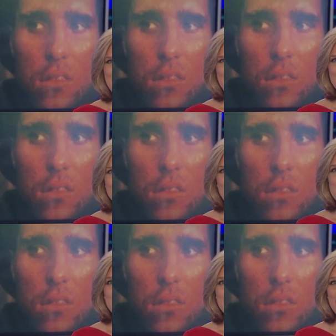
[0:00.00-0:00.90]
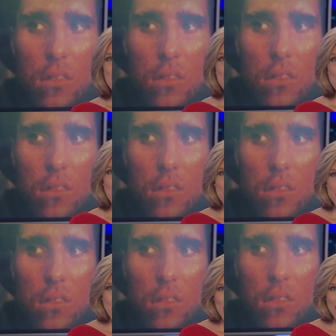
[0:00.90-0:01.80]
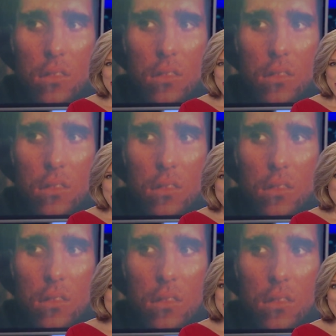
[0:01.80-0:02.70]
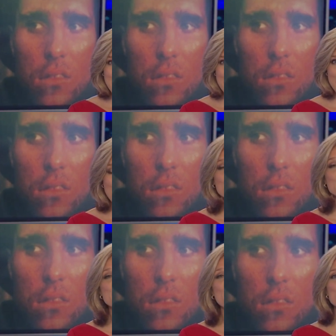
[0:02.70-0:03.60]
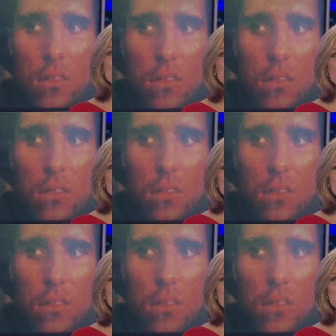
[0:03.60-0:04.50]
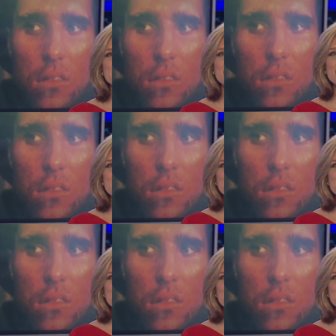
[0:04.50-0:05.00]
(not speaking)